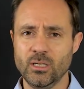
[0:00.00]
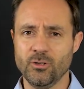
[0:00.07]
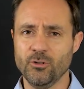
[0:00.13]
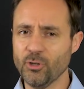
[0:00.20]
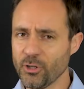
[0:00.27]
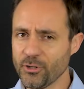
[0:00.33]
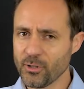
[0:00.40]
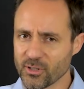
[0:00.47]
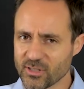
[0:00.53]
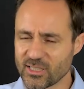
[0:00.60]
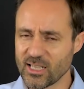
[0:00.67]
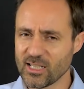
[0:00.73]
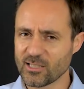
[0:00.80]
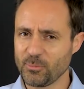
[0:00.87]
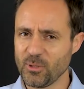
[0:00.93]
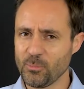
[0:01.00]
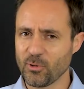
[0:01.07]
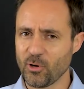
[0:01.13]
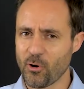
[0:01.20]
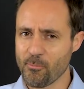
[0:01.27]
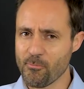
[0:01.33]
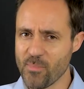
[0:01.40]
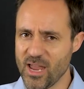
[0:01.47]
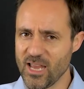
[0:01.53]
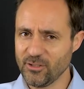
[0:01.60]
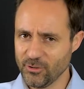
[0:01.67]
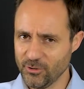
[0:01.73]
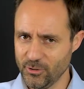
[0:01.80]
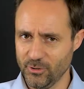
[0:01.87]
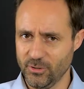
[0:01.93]
Not all salespeople are made
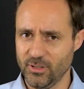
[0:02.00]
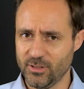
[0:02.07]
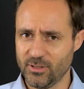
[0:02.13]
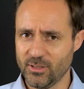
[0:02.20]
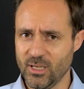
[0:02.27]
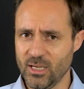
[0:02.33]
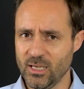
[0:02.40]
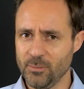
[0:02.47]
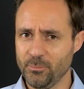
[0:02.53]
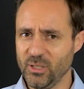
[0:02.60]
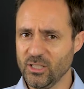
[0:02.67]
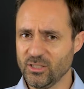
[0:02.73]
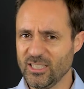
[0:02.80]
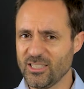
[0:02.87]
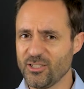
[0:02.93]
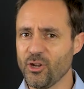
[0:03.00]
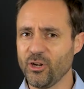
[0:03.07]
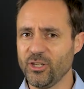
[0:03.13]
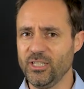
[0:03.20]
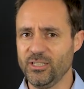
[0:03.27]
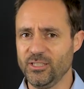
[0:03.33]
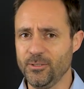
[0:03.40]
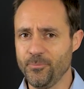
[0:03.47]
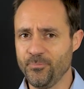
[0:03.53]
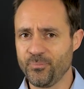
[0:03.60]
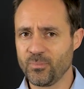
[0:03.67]
to do this because it's not easy.